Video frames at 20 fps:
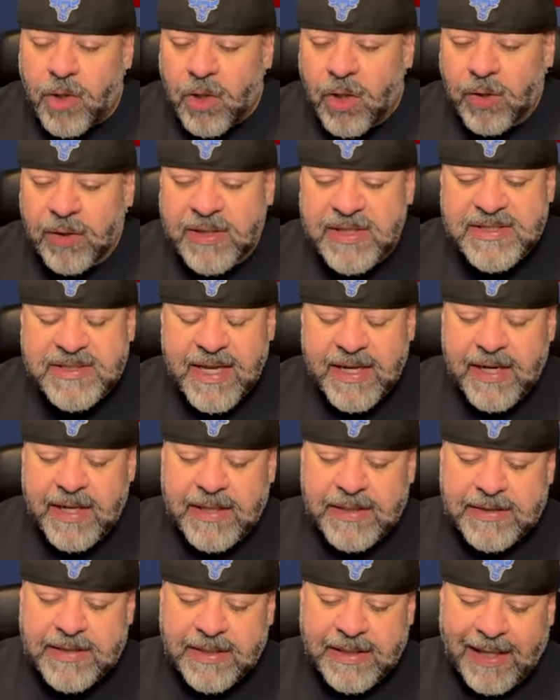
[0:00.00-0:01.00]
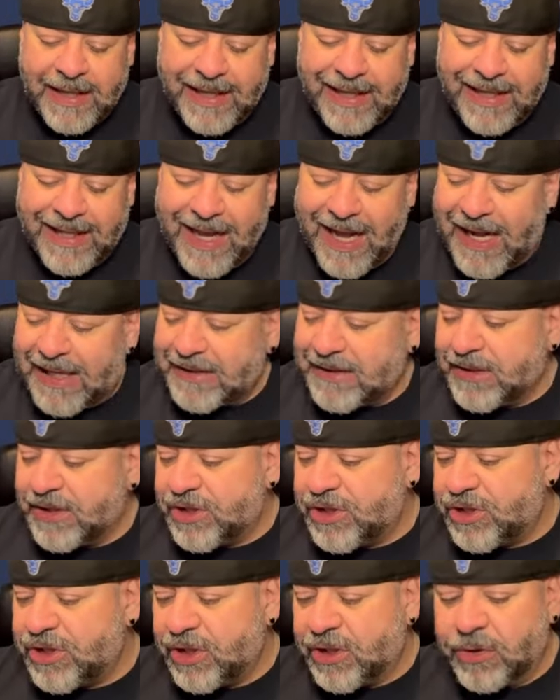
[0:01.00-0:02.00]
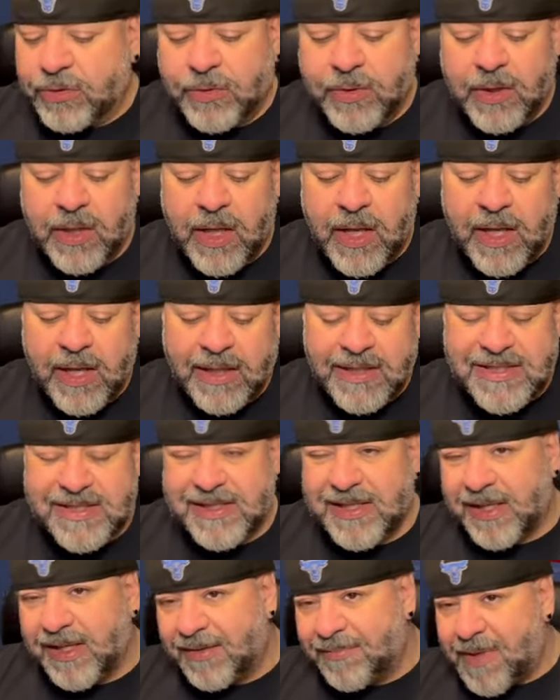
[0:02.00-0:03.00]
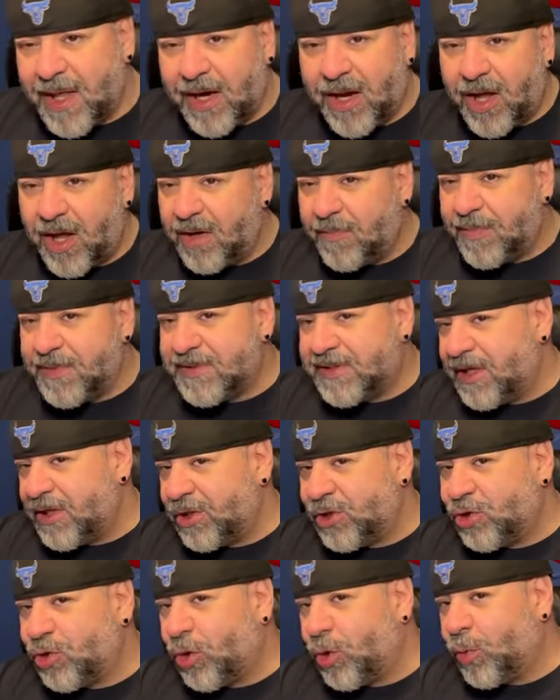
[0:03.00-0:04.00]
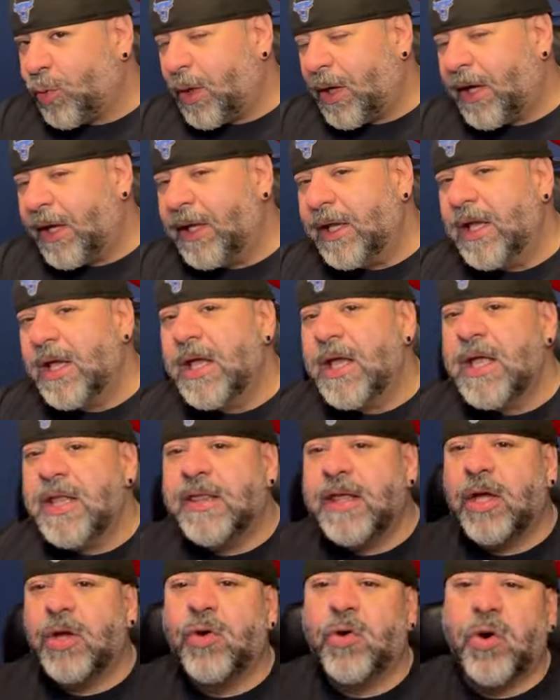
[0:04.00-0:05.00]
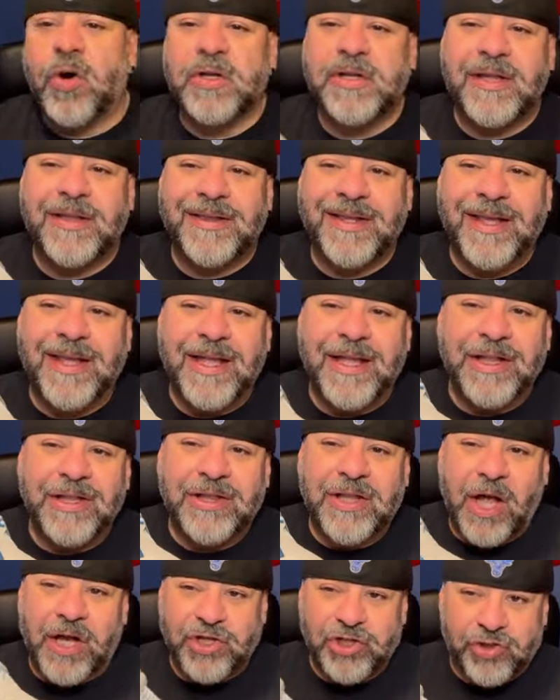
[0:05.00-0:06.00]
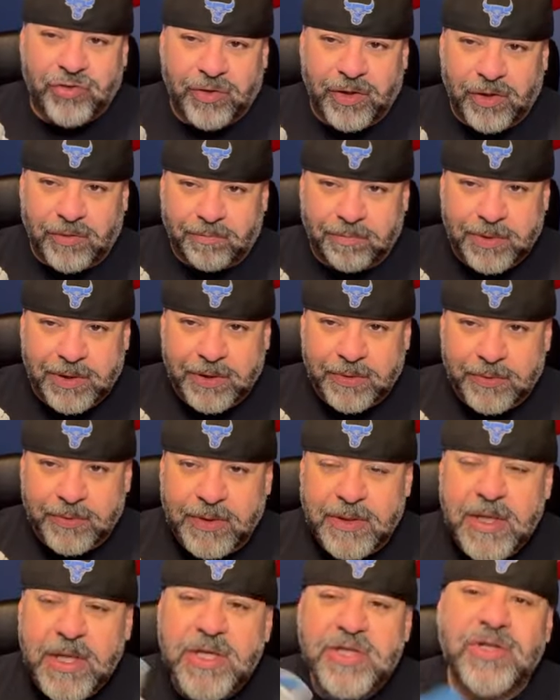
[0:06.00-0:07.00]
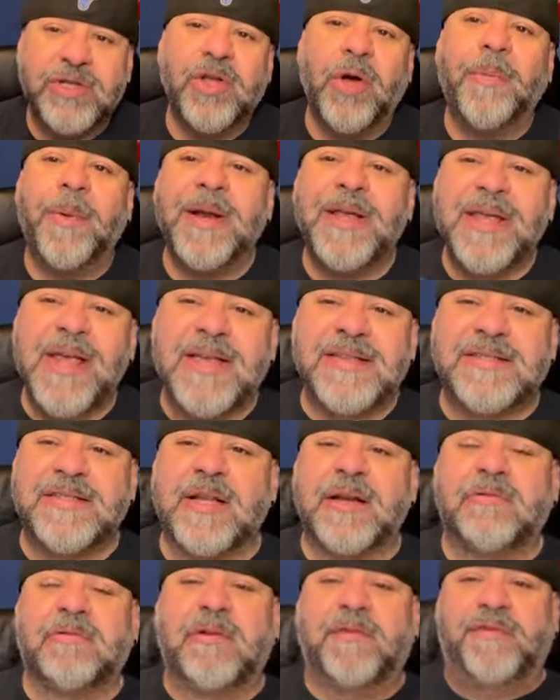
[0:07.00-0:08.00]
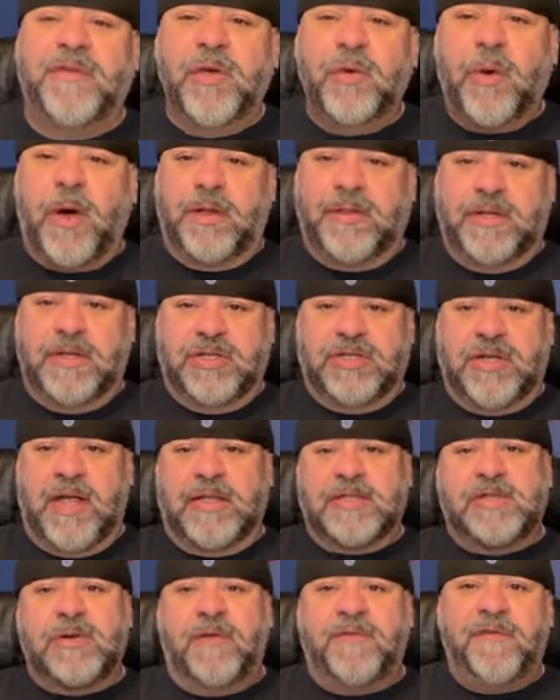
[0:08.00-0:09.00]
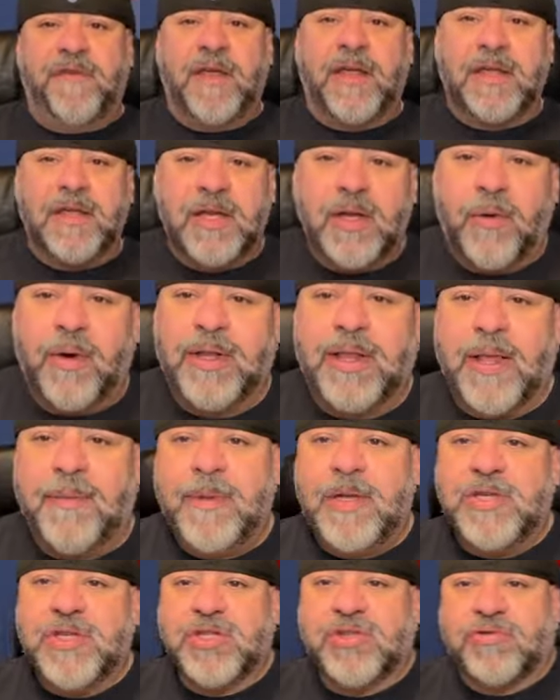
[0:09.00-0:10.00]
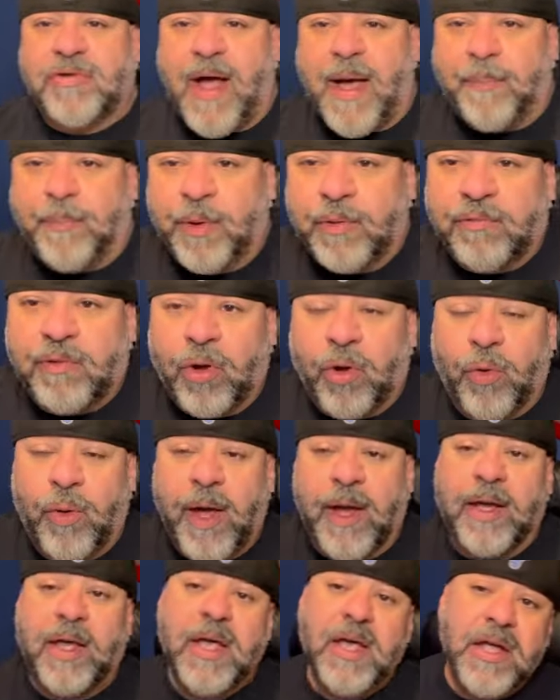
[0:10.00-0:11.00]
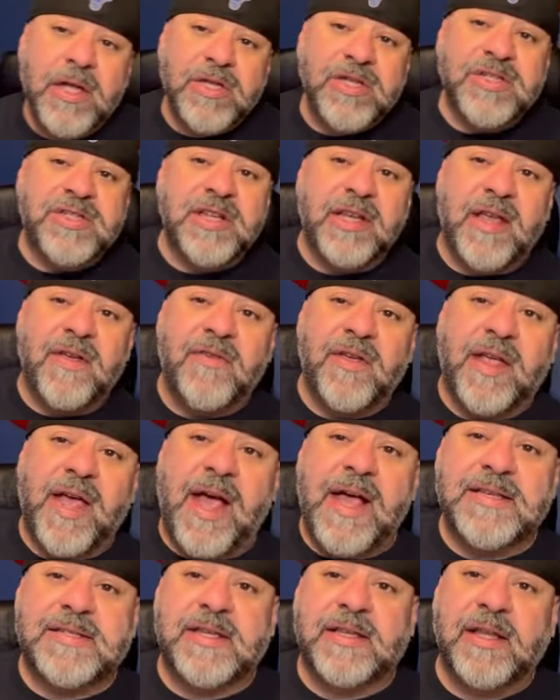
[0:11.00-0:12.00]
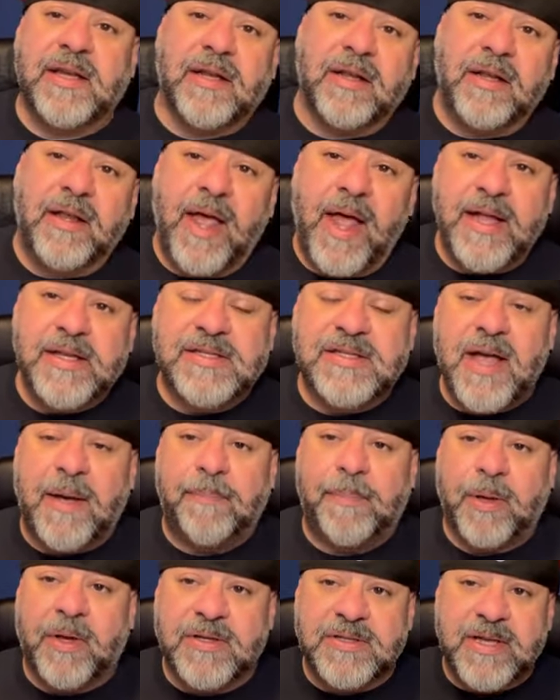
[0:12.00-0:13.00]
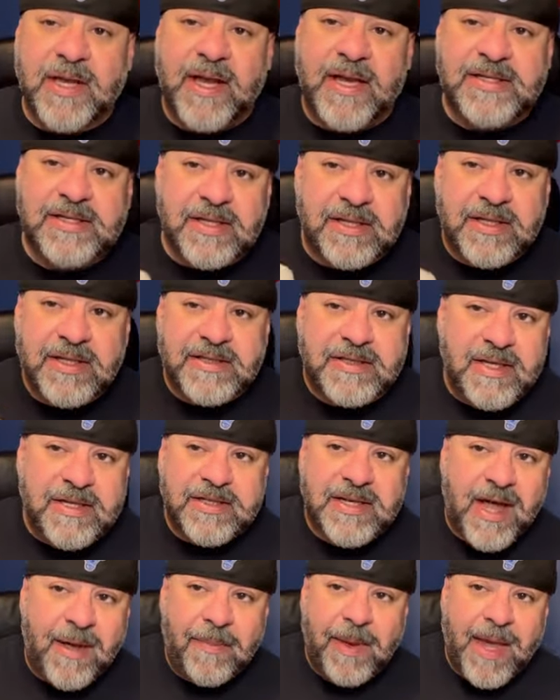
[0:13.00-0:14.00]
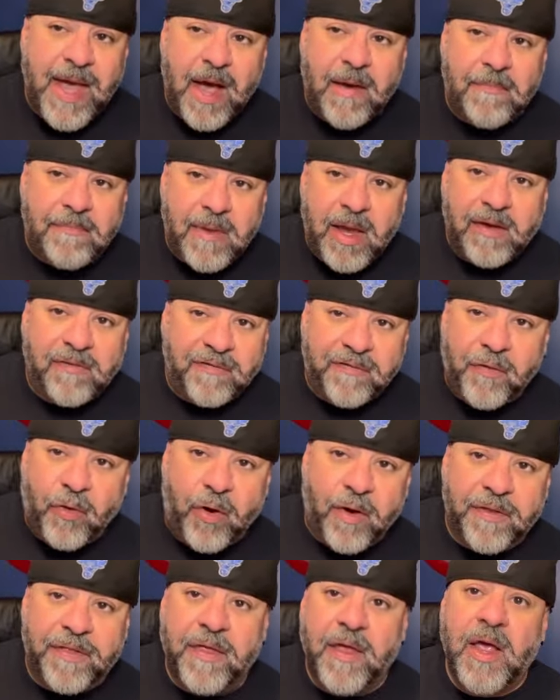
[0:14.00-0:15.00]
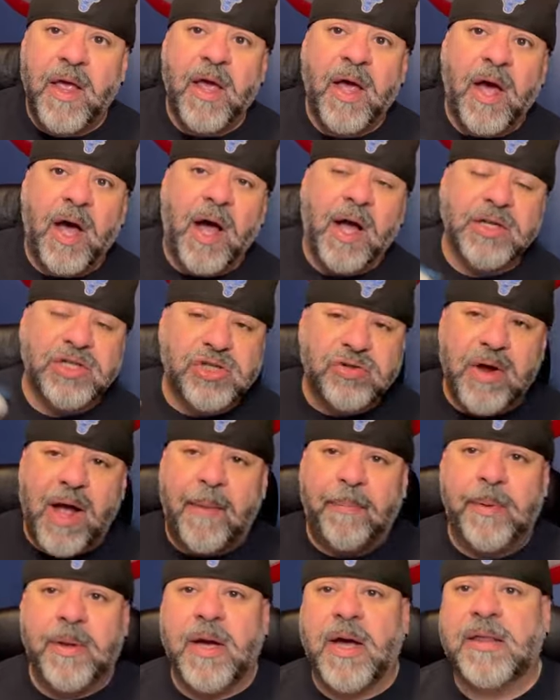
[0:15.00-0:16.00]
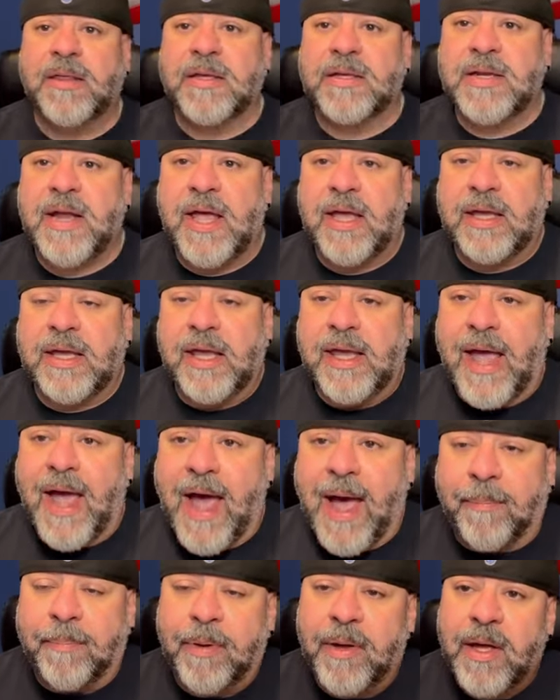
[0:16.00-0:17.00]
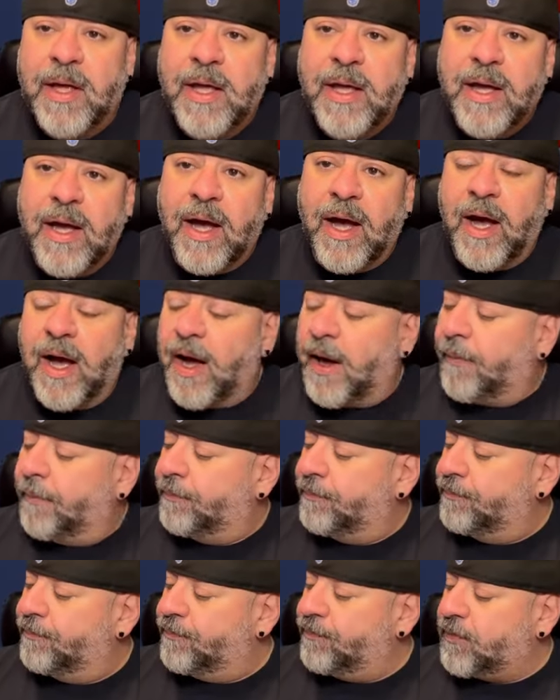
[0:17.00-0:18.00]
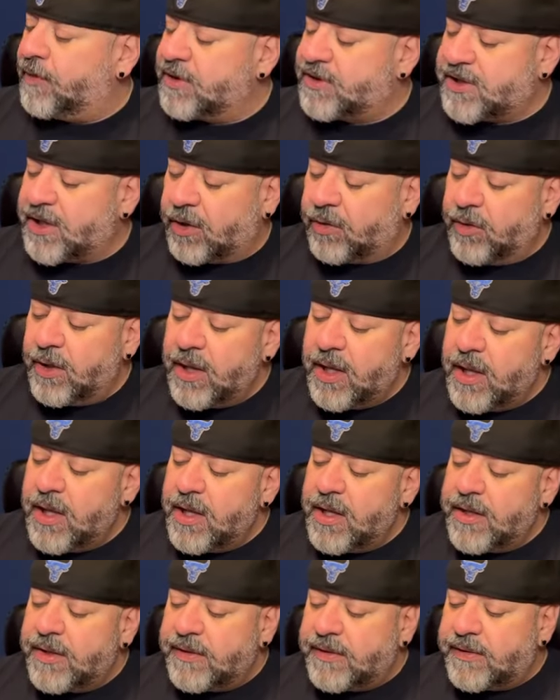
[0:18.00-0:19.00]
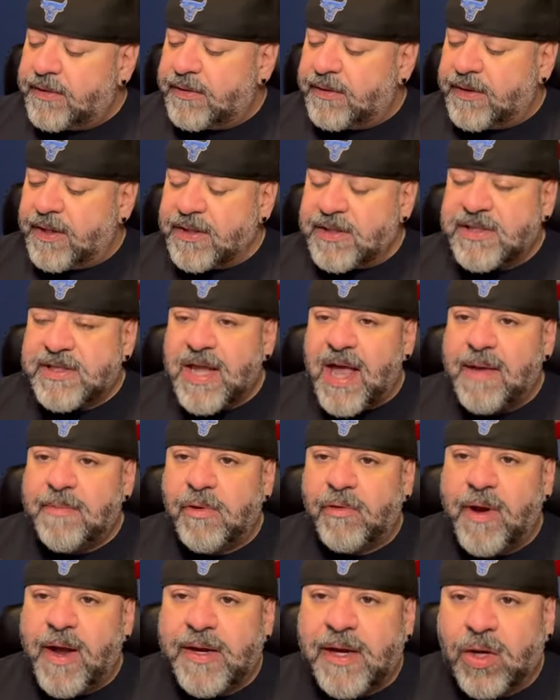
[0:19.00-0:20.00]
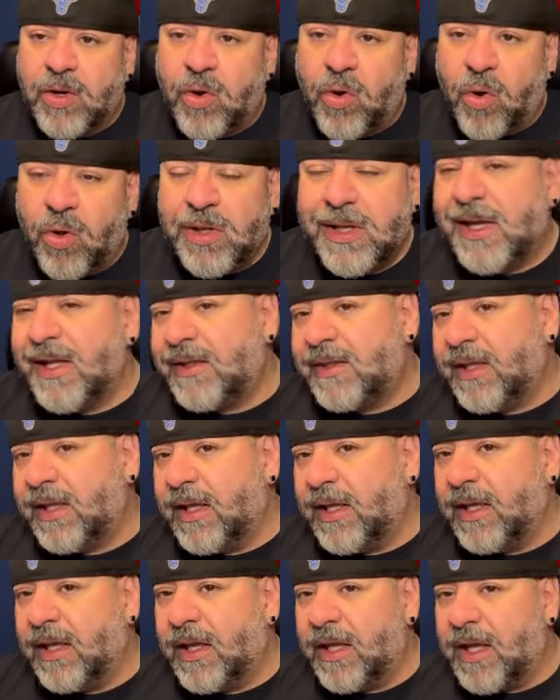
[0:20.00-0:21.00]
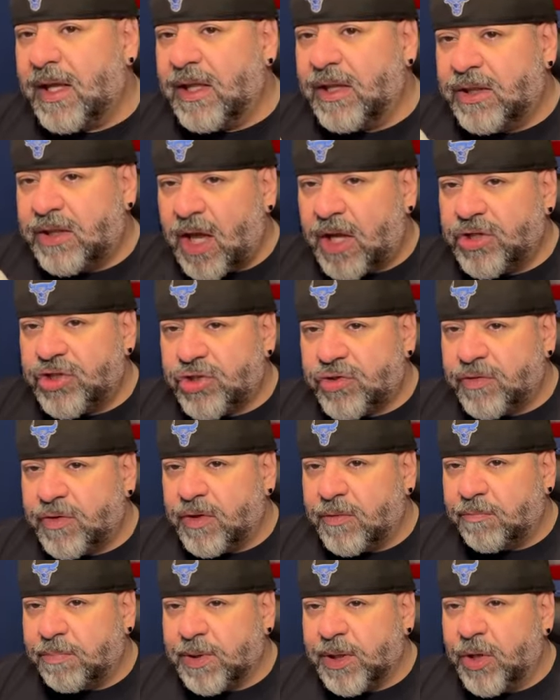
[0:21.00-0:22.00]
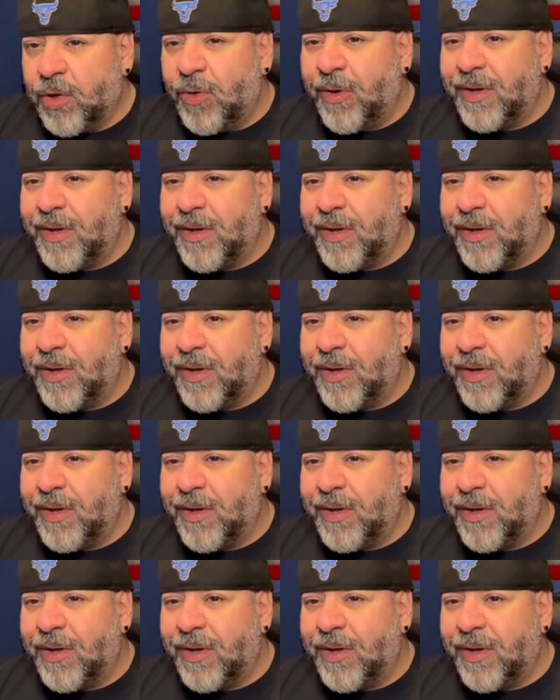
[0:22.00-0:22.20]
At least I didn't until I got the shoe. And I still am not 100% sure why. They called it the Industrial Blue. So nobody has done a review on these yet. So I figured, you know what, let me just drop one real quick, just to give you guys a little heads up, because like I said, this is coming out May 4th. It's dropping on the Nike app. So this time around, they're calling it the Industrial Blue.